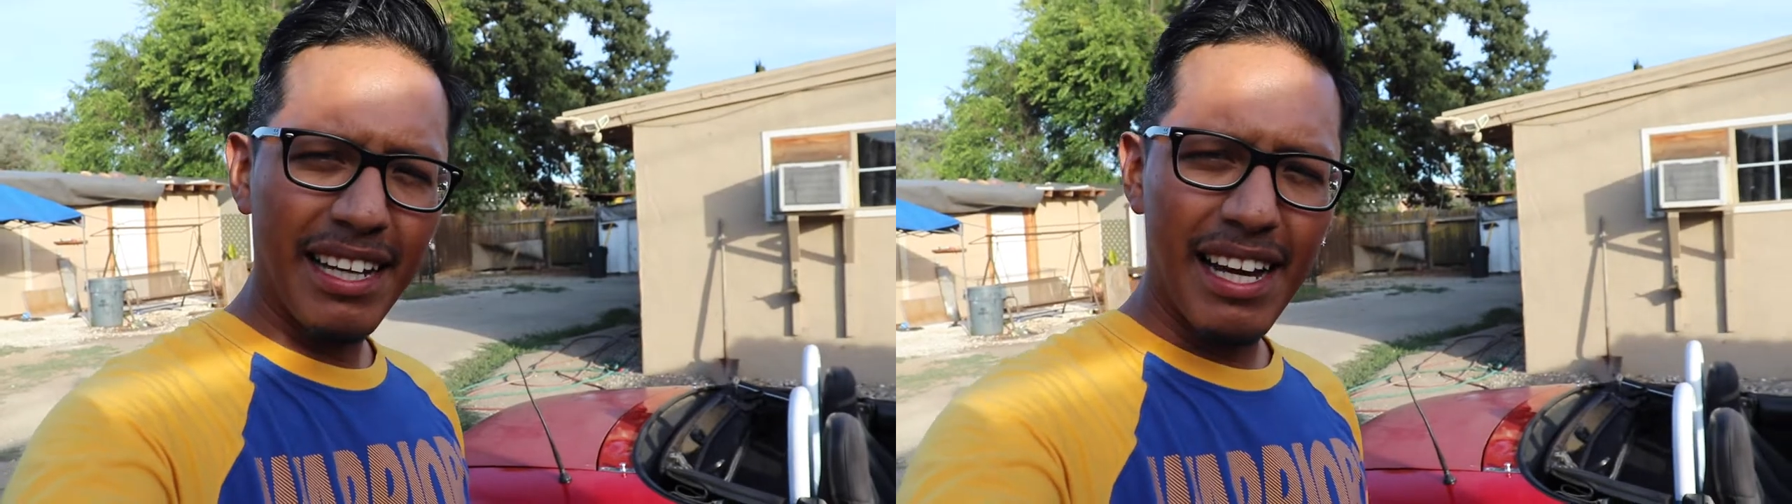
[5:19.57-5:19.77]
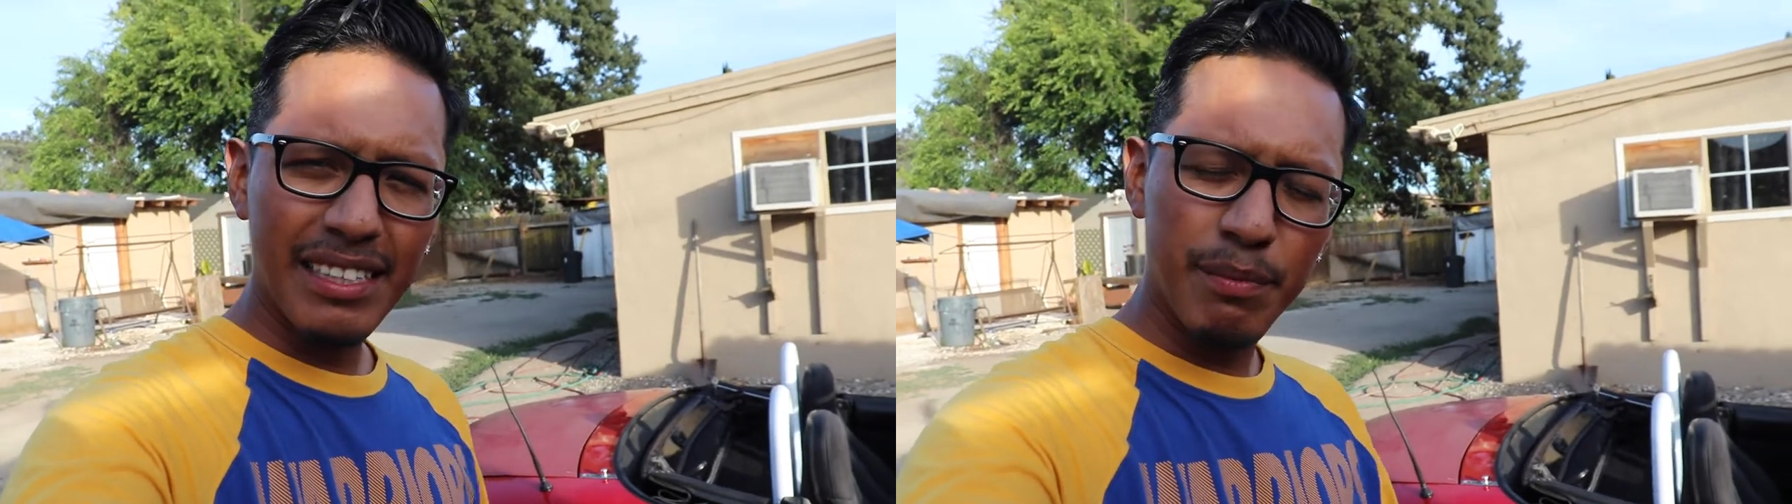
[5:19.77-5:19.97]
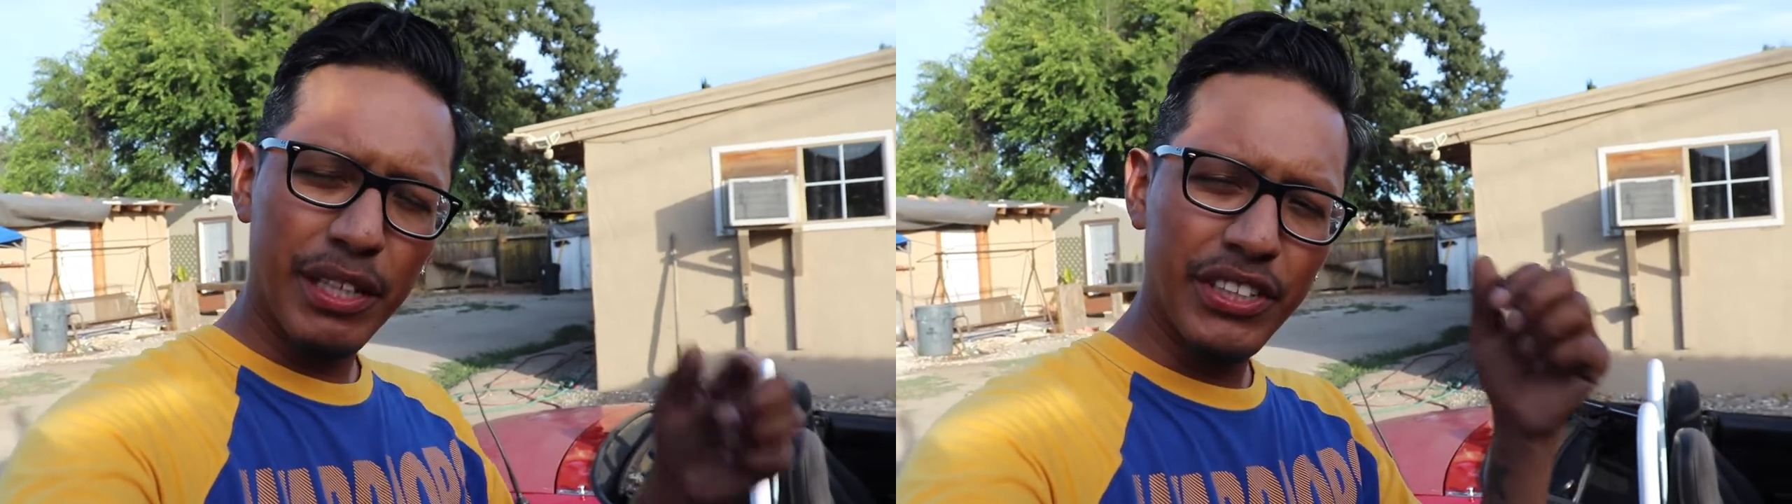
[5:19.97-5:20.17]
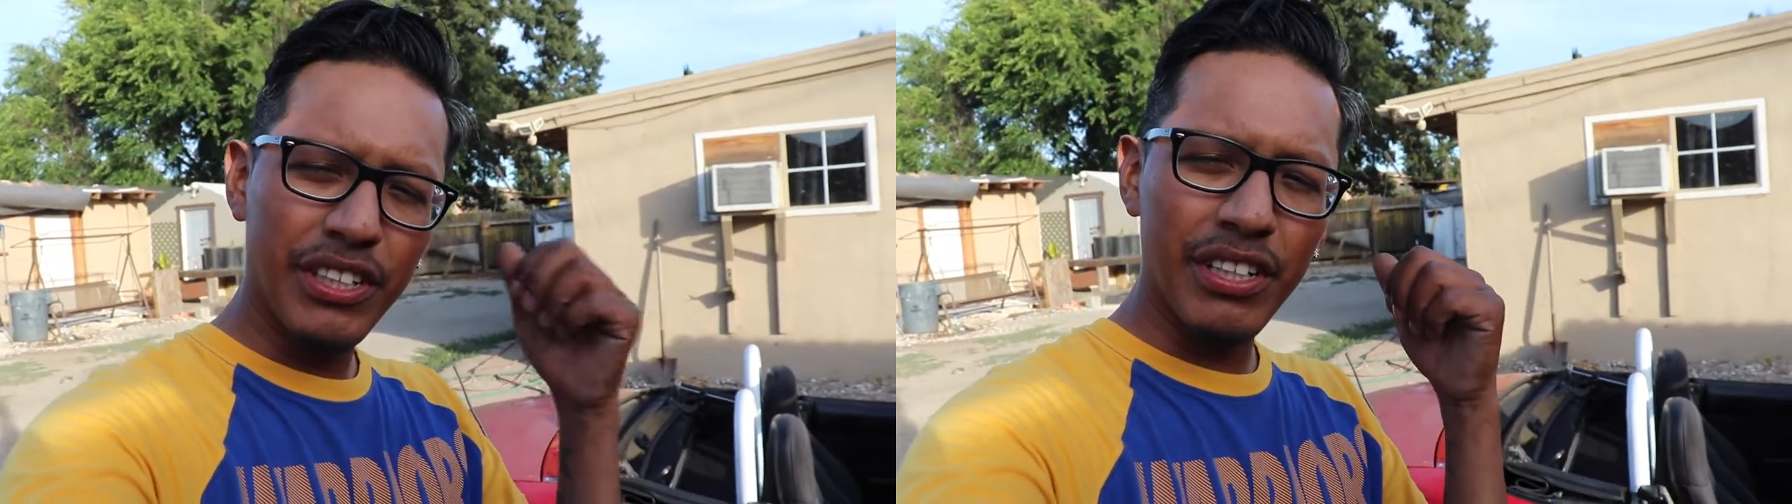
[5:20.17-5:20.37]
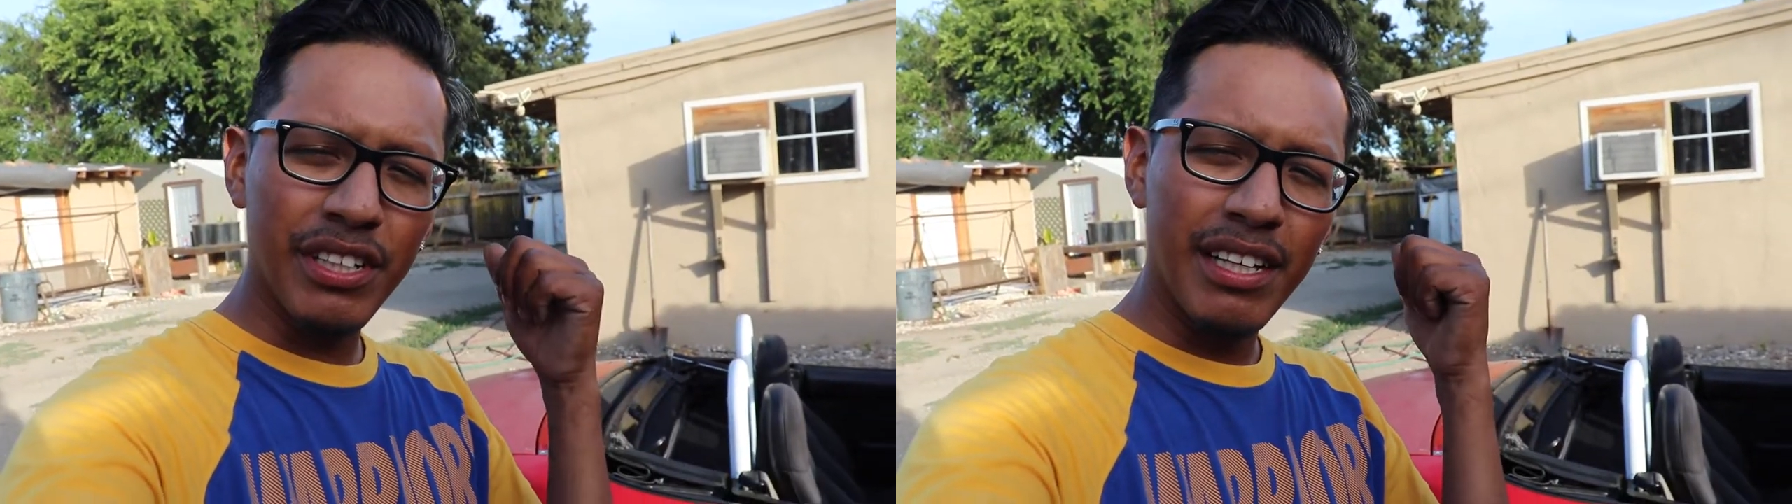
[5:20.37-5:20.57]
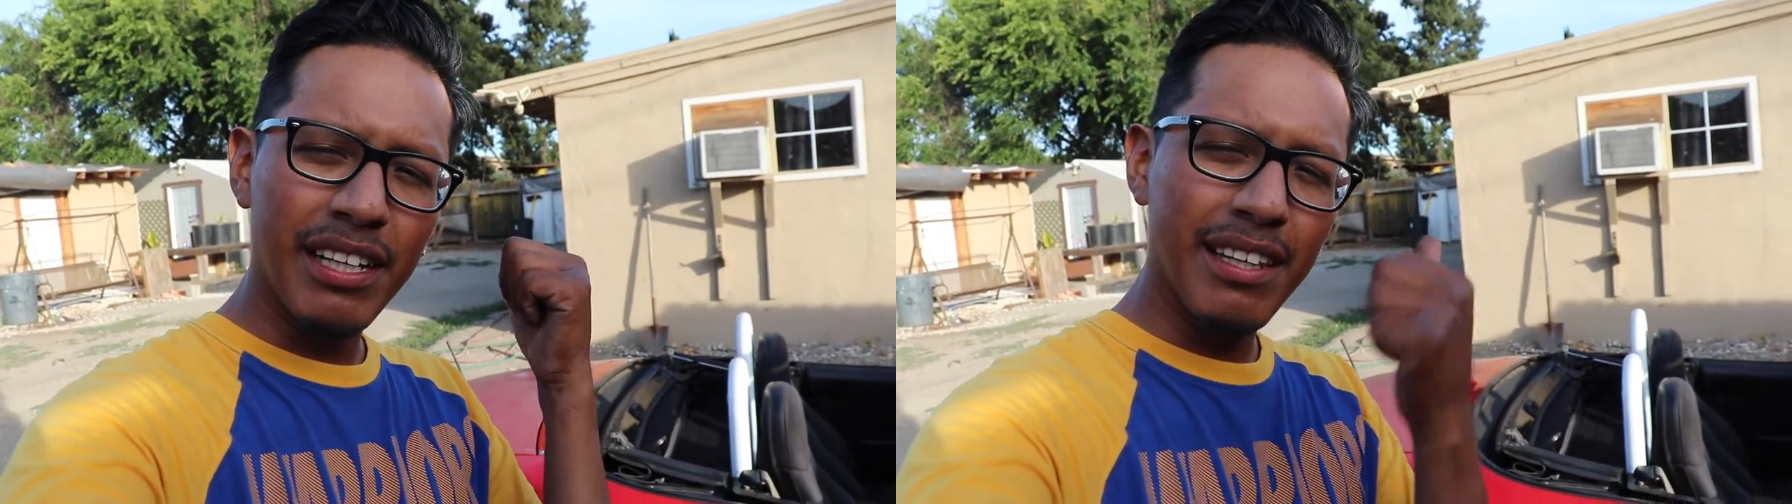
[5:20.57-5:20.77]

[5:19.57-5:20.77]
guys, make sure to